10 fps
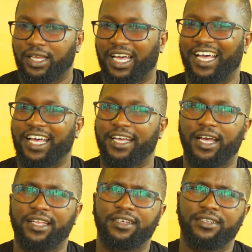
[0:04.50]

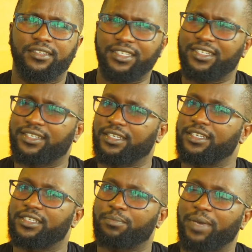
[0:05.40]
and this
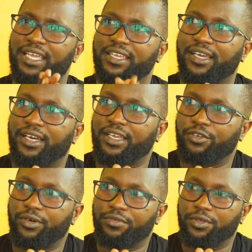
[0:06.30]
is my year
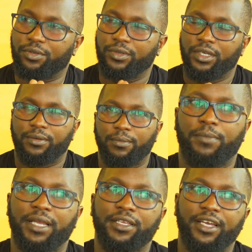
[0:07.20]
in review.
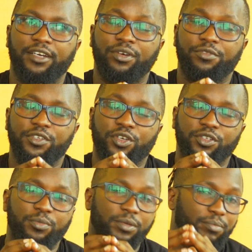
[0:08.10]
My year in review is
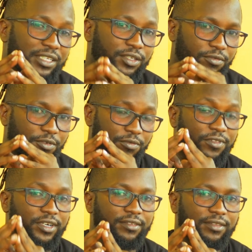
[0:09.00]
going to be best of
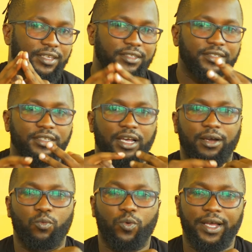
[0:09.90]
3 things.
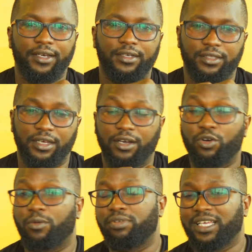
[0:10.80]
1, the
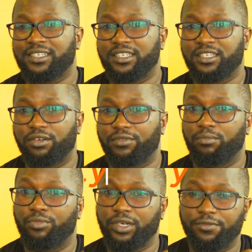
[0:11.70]
complexity of
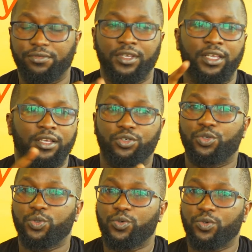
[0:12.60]
the brief.
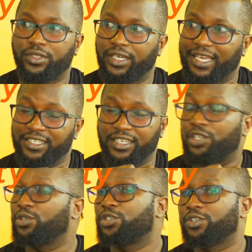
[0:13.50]
2, the
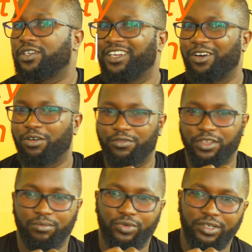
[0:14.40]
execution of
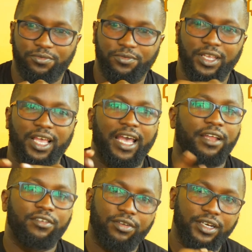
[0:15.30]
the brief.
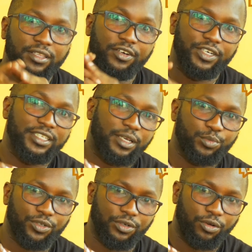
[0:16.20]
And 3, the
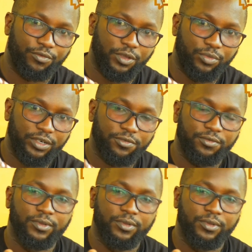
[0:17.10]
reception of the brief.